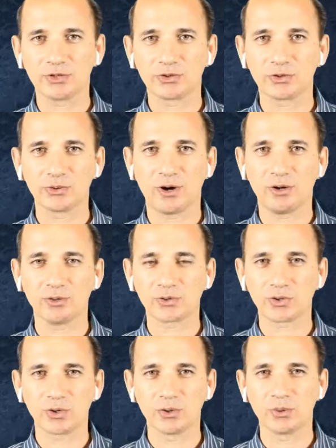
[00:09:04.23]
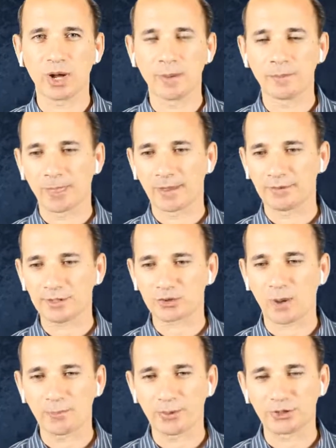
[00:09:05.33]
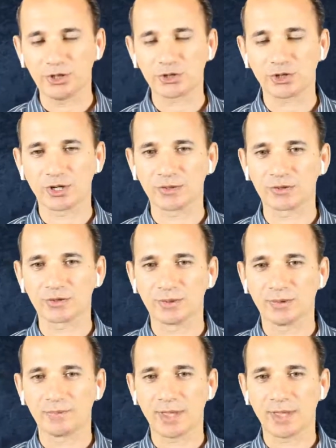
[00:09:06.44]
it to also these competitions